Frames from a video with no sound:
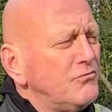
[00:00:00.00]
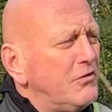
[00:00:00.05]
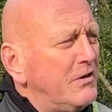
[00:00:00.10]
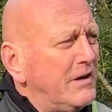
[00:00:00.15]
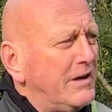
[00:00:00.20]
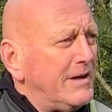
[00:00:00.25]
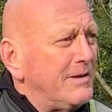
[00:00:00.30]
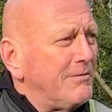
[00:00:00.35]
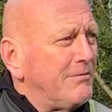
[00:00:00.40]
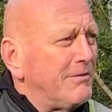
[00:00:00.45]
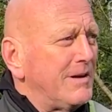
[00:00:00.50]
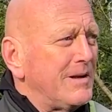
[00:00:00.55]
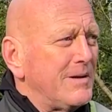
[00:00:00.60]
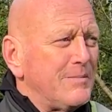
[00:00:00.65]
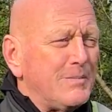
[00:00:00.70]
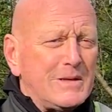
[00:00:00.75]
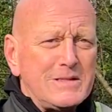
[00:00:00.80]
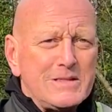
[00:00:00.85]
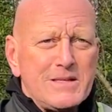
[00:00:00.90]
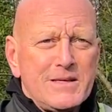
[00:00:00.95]
Really, really
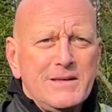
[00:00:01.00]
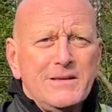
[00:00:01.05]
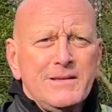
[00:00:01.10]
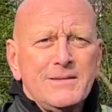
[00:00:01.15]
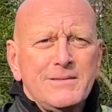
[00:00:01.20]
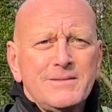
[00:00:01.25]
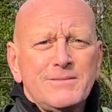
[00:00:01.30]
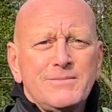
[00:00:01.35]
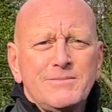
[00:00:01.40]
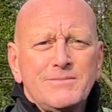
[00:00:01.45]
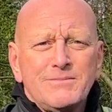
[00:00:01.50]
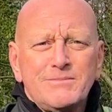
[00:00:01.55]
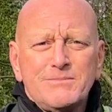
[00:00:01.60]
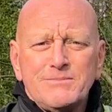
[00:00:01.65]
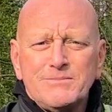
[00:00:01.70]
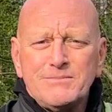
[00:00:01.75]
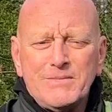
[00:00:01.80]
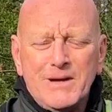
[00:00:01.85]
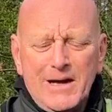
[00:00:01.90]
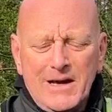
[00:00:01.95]
busy.
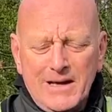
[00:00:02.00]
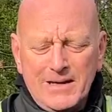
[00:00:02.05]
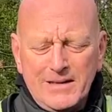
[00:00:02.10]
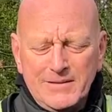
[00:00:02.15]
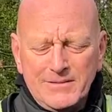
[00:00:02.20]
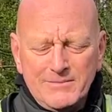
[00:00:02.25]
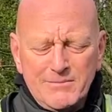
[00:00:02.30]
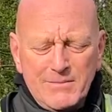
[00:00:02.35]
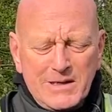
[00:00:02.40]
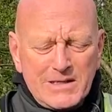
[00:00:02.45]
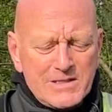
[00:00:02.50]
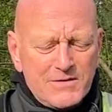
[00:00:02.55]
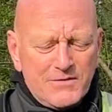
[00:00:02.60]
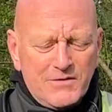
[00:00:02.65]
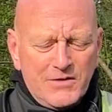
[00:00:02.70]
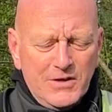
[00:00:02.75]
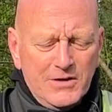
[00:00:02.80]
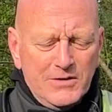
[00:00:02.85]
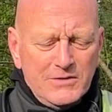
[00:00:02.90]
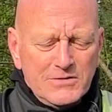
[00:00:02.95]
And massive
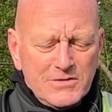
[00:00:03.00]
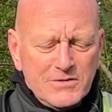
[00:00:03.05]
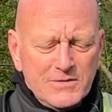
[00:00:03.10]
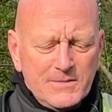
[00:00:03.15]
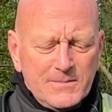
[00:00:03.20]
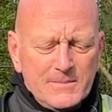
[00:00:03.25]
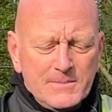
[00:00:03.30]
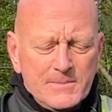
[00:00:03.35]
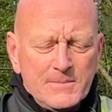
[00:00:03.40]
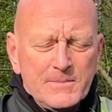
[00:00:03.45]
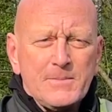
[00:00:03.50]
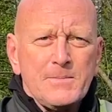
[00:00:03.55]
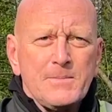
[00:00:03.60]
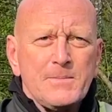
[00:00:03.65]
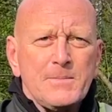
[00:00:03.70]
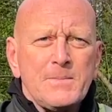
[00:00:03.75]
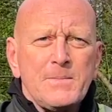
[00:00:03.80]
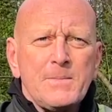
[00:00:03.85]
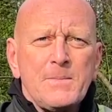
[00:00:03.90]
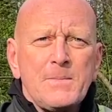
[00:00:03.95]
Strangely, queues. just as we
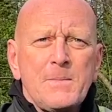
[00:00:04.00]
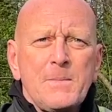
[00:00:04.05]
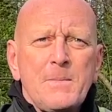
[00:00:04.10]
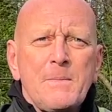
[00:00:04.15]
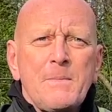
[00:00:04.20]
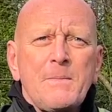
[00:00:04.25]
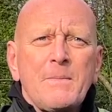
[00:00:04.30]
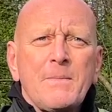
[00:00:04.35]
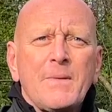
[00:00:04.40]
approached.